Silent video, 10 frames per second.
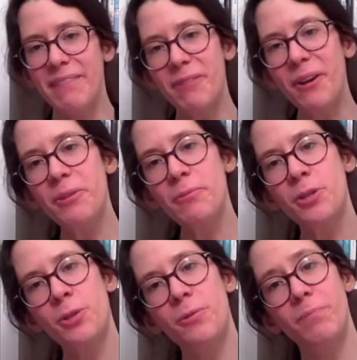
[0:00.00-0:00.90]
And Volume
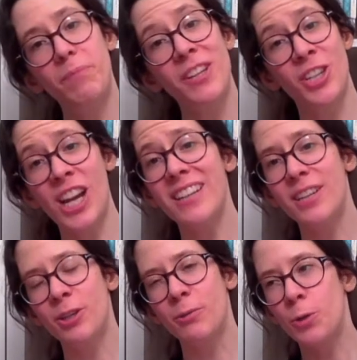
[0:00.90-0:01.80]
two
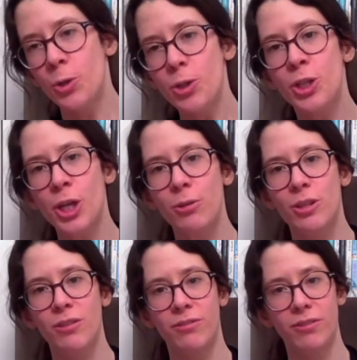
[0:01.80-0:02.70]
injected a good
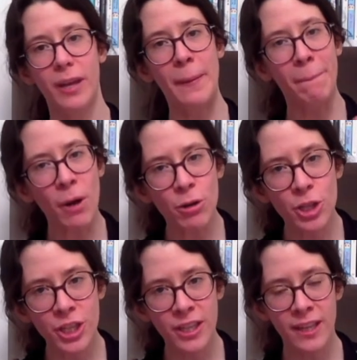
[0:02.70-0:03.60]
dose of
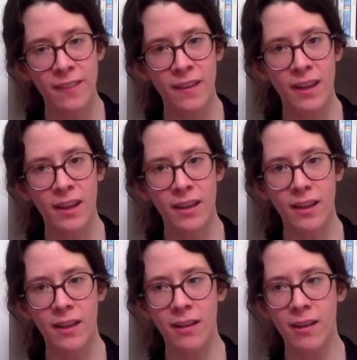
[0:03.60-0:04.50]
emotion in there
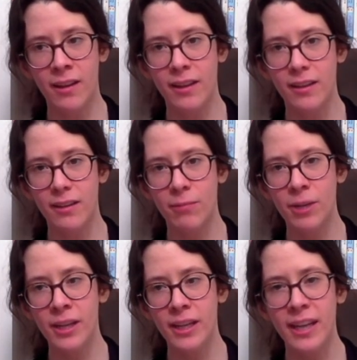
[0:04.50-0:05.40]
and, like,
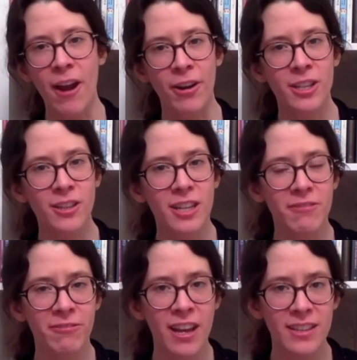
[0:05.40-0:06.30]
really character
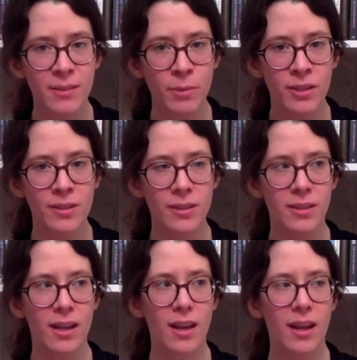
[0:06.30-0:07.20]
investment
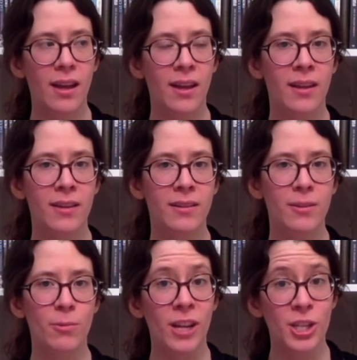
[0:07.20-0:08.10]
and
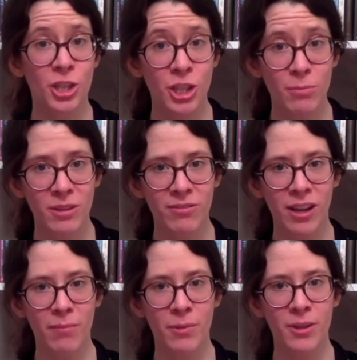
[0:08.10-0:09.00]
relationship
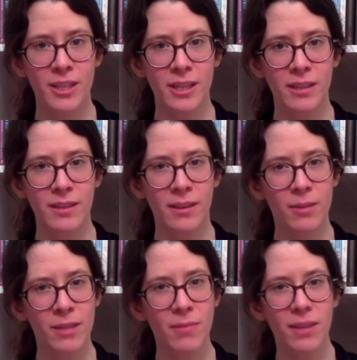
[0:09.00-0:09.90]
development. It, there
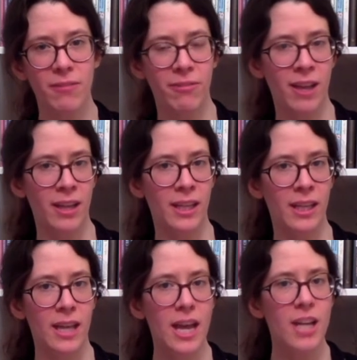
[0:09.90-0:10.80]
was something fairly
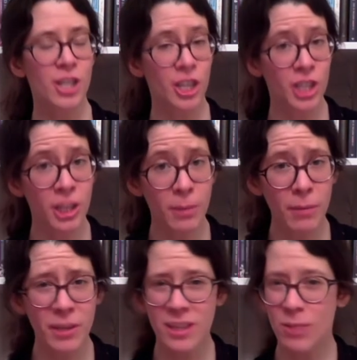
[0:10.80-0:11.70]
touching
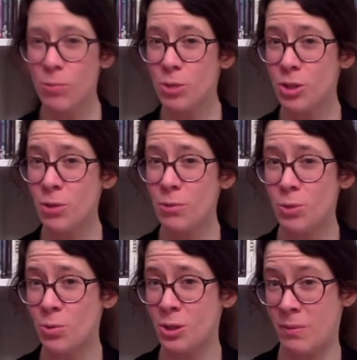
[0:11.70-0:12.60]
about it because it also
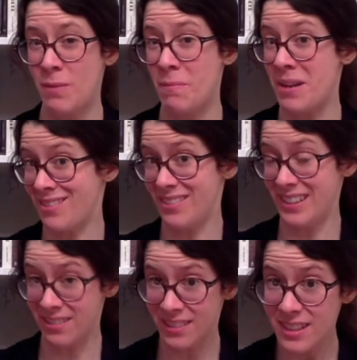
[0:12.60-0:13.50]
talked about mental
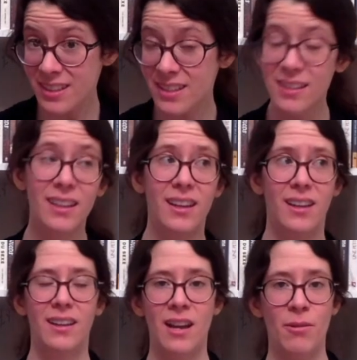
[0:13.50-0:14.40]
illness.
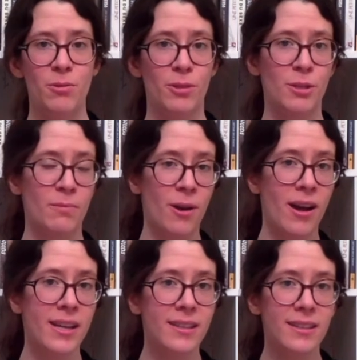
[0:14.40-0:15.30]
I was really
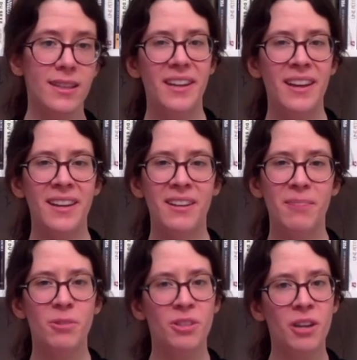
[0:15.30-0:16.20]
surprised. And it
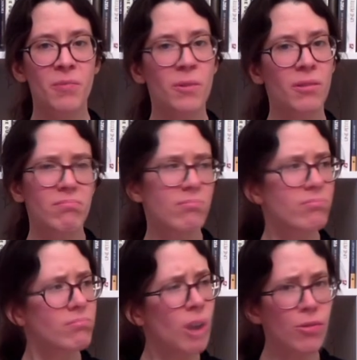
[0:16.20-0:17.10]
was done with
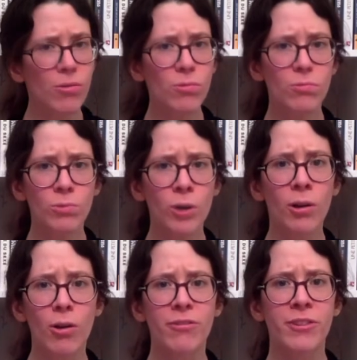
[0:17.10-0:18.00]
overall quite a
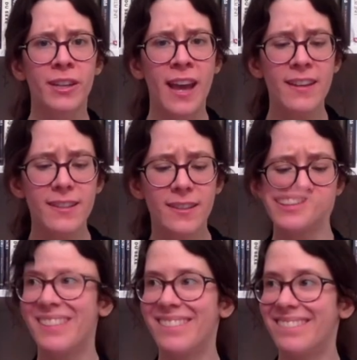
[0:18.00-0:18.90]
lot of
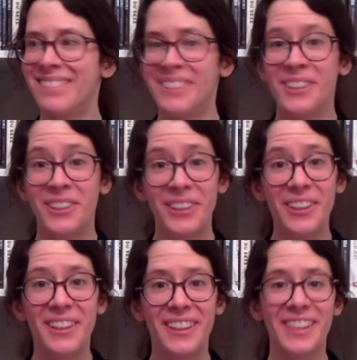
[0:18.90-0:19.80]
finesse. It was
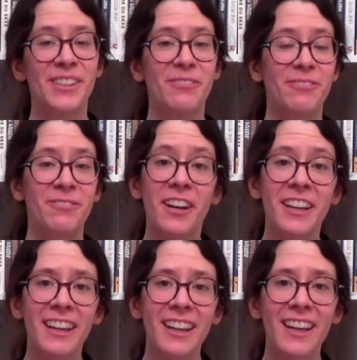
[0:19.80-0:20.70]
good. It was
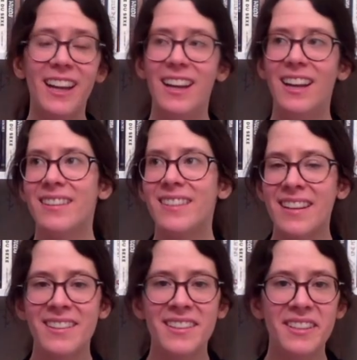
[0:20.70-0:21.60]
funny,
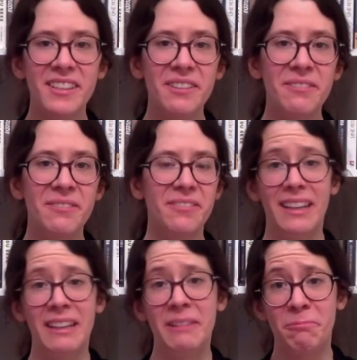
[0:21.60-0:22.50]
sensitive,
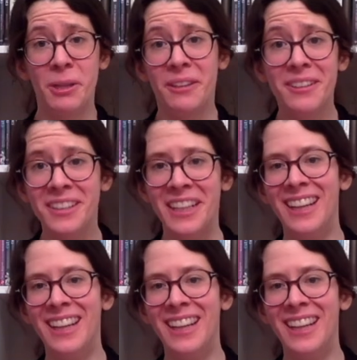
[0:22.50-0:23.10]
and weird.